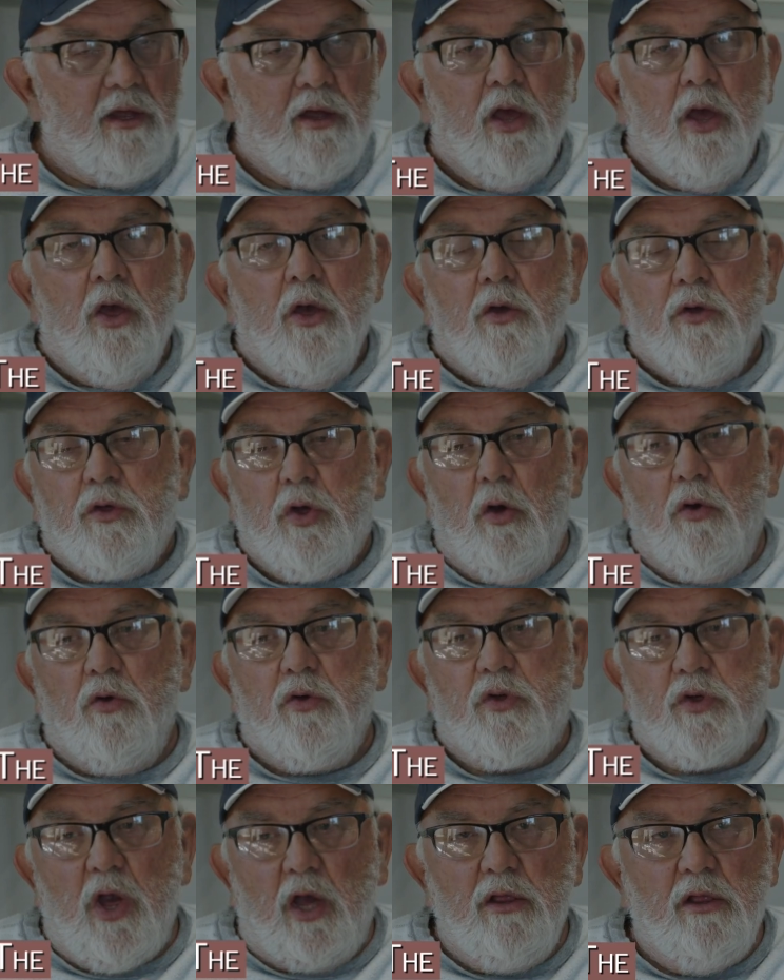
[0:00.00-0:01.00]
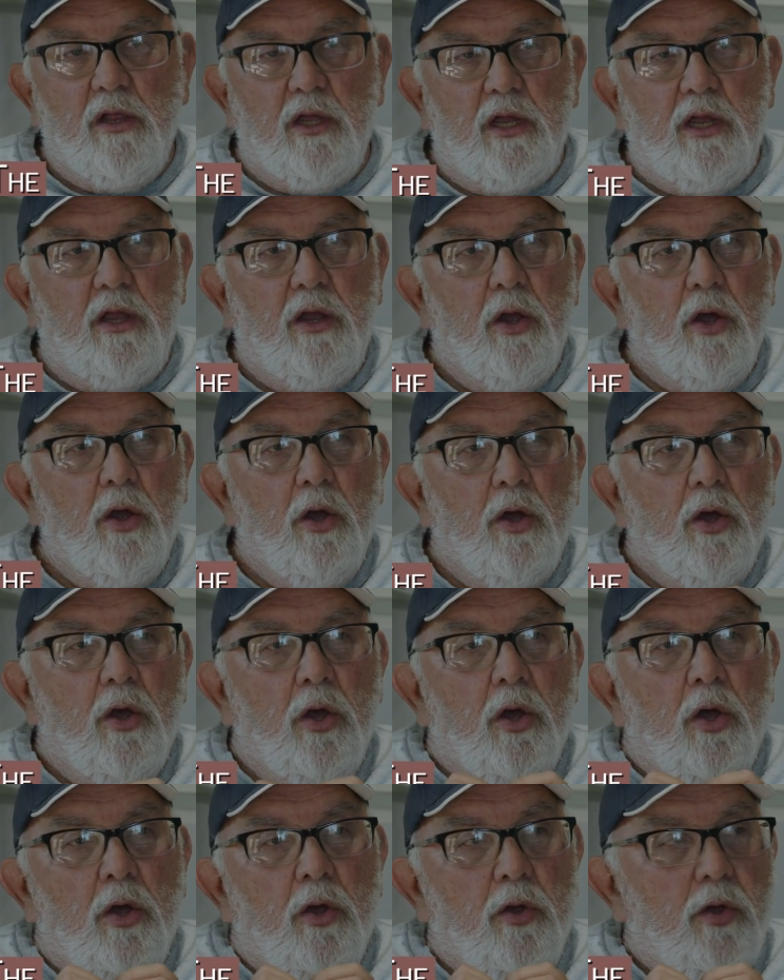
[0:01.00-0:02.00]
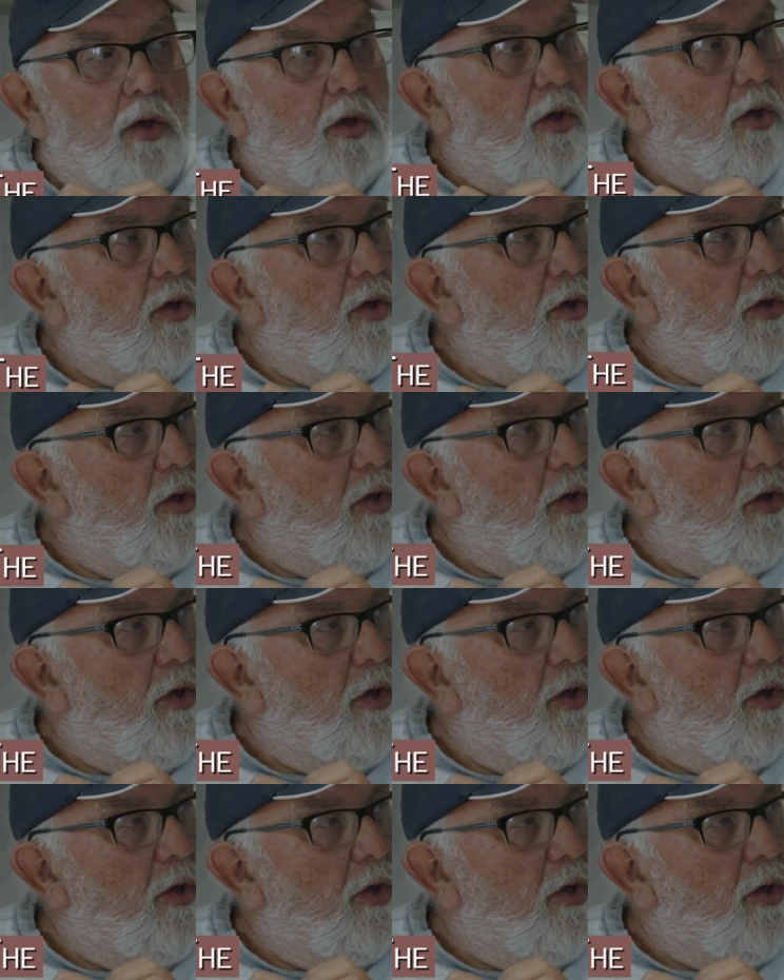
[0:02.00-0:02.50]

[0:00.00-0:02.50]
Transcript: Yeah, that's good. So suddenly... Well, I'll tell you, the